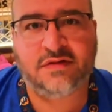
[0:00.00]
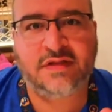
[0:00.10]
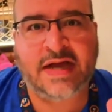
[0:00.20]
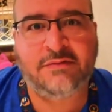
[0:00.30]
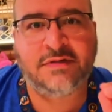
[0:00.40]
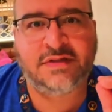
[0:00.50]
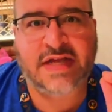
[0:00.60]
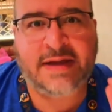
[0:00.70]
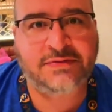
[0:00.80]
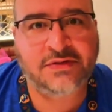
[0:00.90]
That was
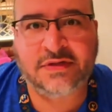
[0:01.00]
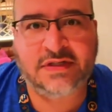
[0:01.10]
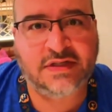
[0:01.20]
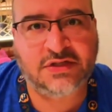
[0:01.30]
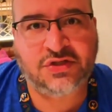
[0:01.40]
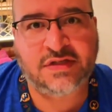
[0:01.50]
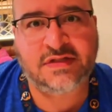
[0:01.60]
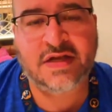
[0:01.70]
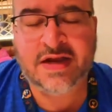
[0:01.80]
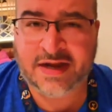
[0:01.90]
absolutely delicious.
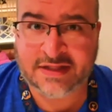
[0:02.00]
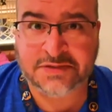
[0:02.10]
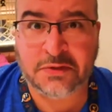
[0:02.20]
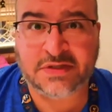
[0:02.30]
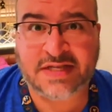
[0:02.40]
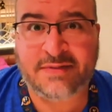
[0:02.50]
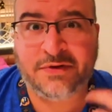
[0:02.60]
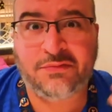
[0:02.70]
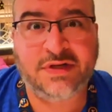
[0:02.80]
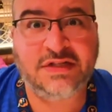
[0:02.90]
And the smoked
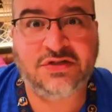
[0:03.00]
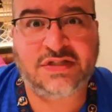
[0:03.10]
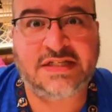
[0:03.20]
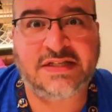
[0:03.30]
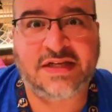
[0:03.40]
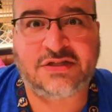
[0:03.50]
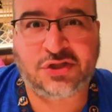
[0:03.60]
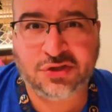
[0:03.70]
salmon really just tastes like